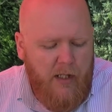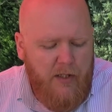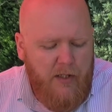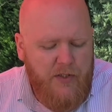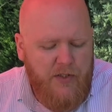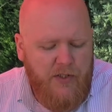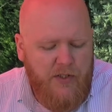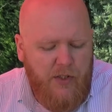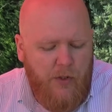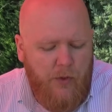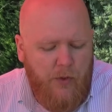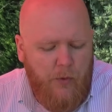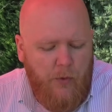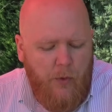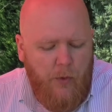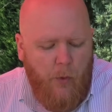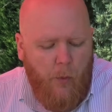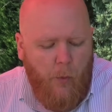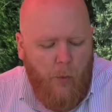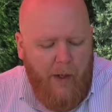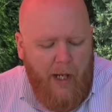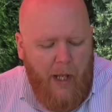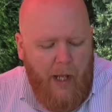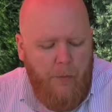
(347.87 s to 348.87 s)
So
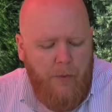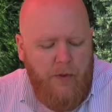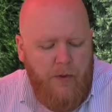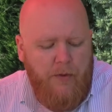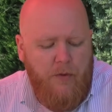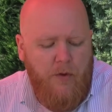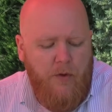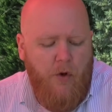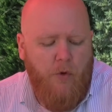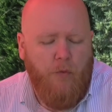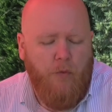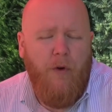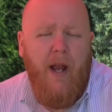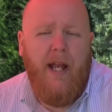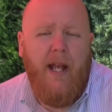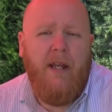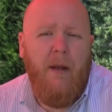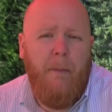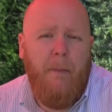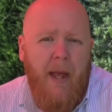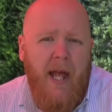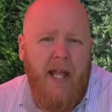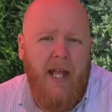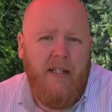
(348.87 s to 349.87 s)
what I would
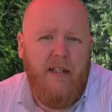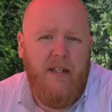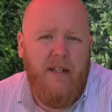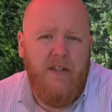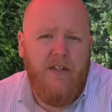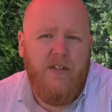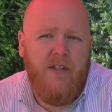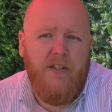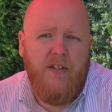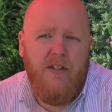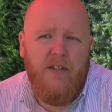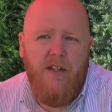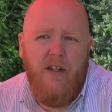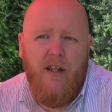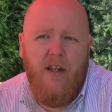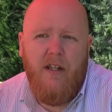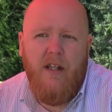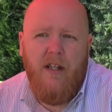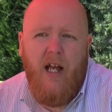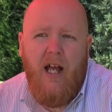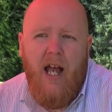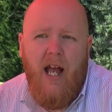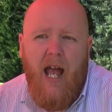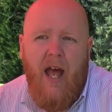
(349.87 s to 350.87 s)
recommend is
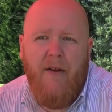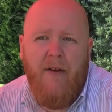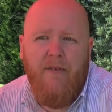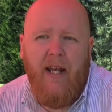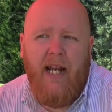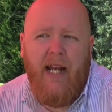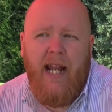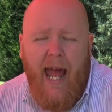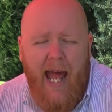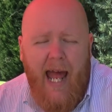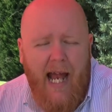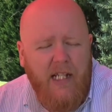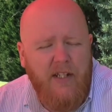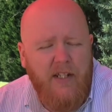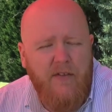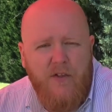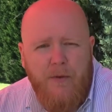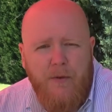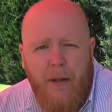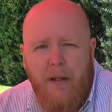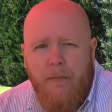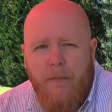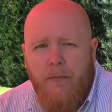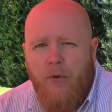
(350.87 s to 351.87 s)
having an active
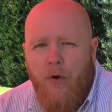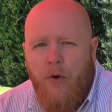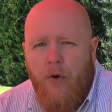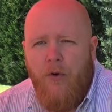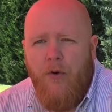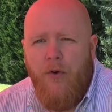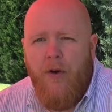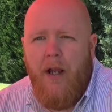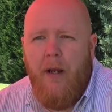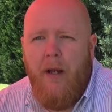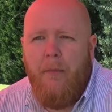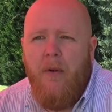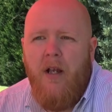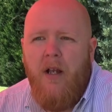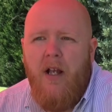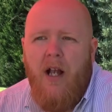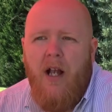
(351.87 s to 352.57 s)
debate program